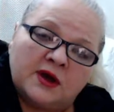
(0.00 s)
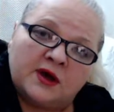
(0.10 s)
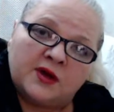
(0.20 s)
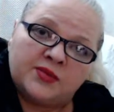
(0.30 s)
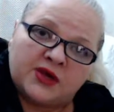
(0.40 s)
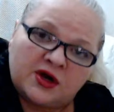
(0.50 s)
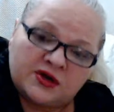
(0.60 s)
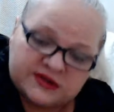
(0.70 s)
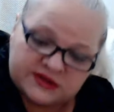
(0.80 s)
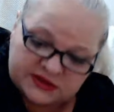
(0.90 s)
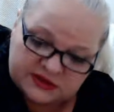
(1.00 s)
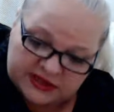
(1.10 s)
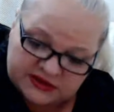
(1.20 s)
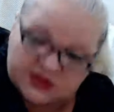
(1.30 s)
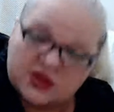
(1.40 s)
because
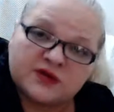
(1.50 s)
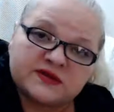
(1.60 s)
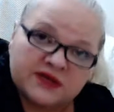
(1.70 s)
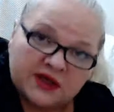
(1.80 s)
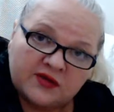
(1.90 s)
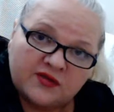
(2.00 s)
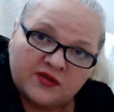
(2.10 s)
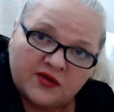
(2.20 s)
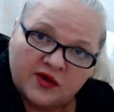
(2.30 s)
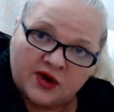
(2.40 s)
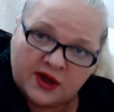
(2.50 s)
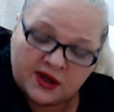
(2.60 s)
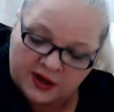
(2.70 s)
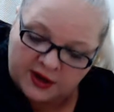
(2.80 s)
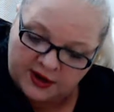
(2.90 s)
that's not safe.
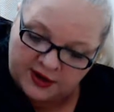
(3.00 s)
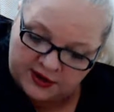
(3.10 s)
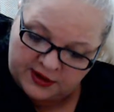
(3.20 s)
Okay, and